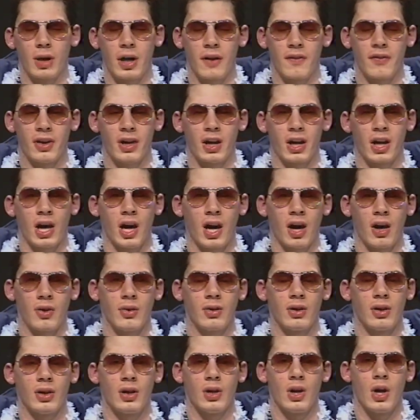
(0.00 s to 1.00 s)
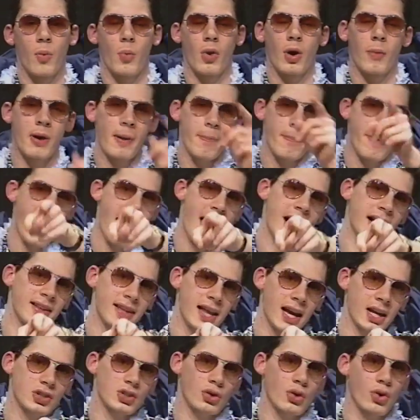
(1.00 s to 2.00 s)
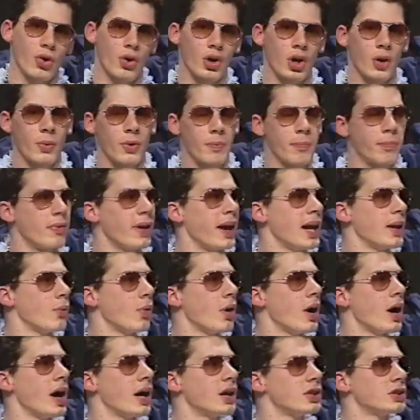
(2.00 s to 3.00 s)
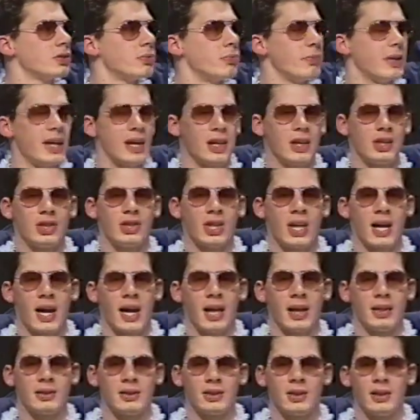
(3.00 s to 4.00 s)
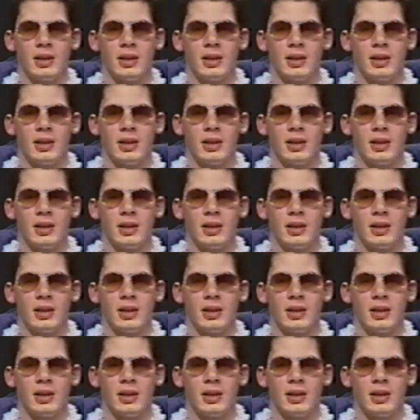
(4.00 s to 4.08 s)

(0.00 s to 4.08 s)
Wherever you go. We'll be back next quarter with Brainwash. Me and Jen.